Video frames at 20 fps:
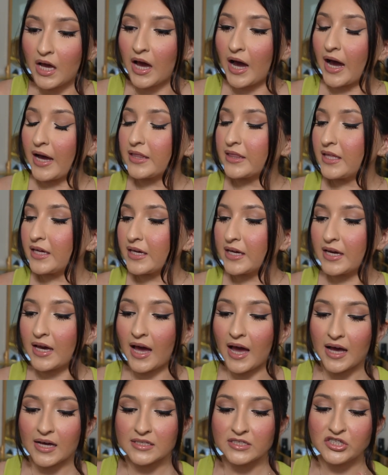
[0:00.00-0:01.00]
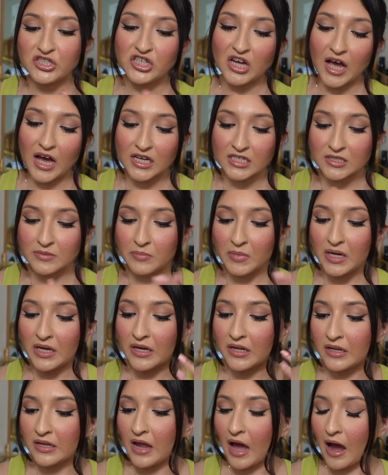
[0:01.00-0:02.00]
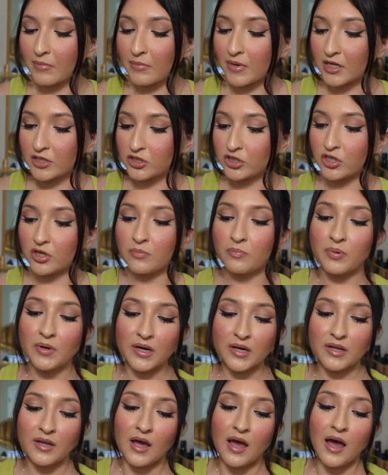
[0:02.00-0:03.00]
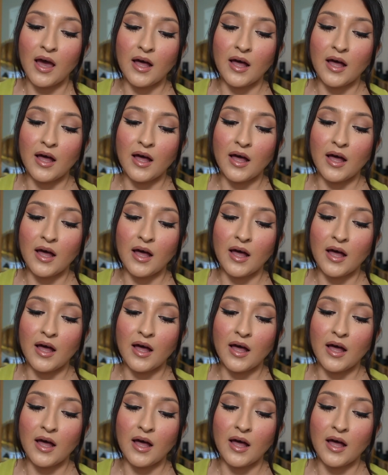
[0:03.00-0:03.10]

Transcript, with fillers: I think it has jasmine not sure but